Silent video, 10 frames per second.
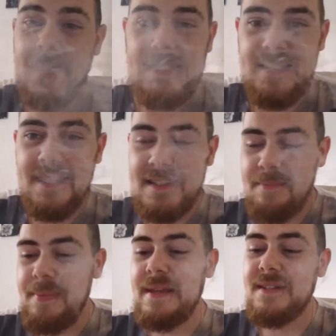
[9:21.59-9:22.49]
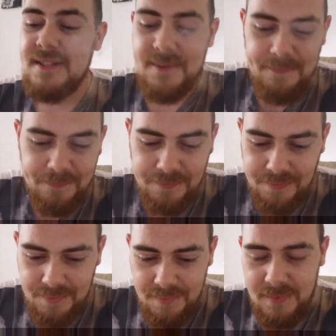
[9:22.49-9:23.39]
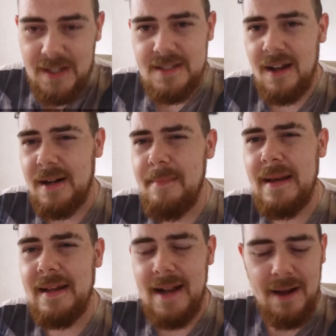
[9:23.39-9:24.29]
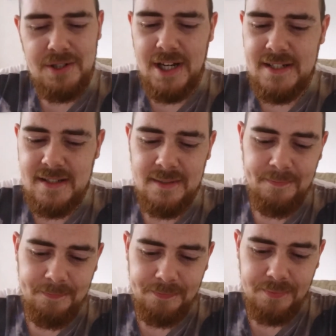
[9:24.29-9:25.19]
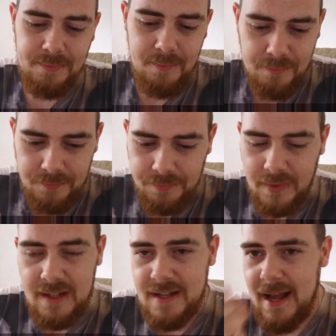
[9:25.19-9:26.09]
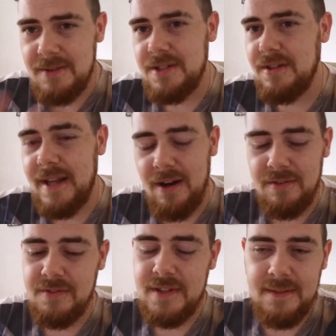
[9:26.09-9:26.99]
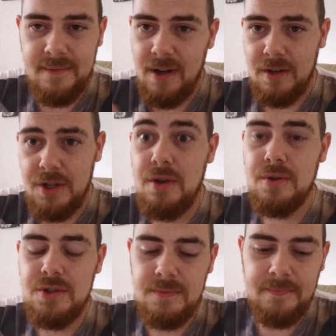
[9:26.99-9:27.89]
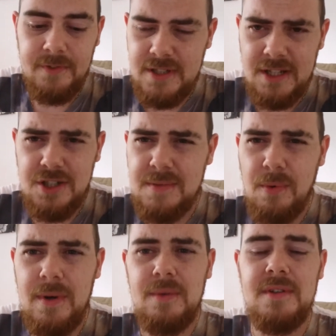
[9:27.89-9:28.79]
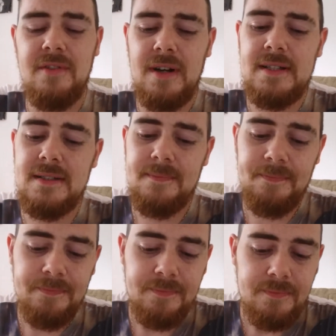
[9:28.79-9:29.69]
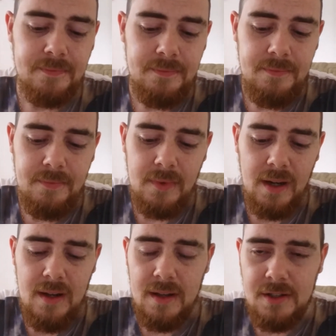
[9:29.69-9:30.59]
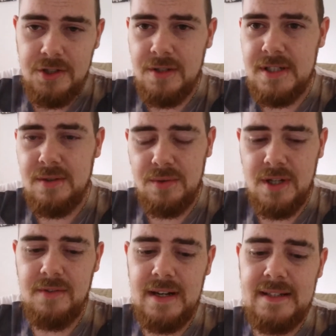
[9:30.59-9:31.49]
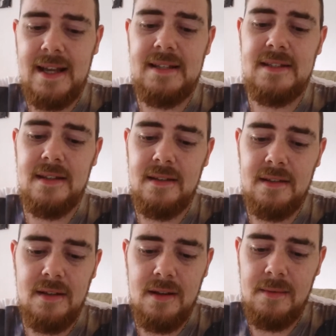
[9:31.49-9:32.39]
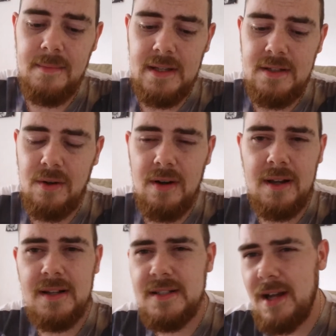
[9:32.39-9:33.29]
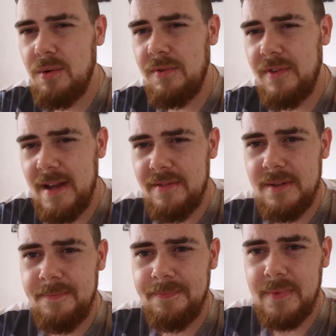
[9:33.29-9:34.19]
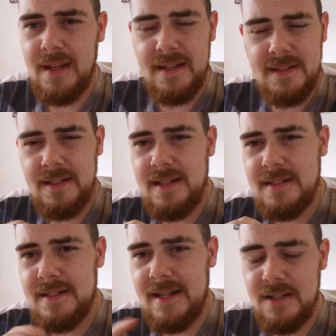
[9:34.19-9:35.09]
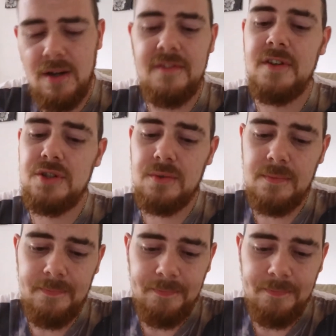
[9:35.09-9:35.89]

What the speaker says: This thing is a beast. It's like a mini cloud chaser. The clouds that you get off of it are huge for such a small little device. The juice is also really tasty. It's got like a subtle flavour. It doesn't taste artificial.